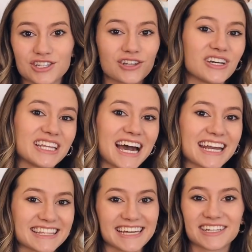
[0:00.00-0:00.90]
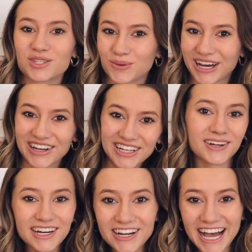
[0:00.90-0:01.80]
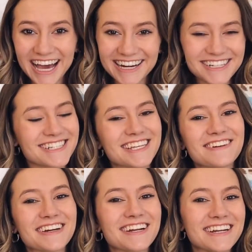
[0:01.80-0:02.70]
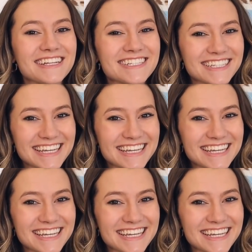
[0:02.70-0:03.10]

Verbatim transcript: show you that at the end as well. So we're gonna go ahead and just get right on into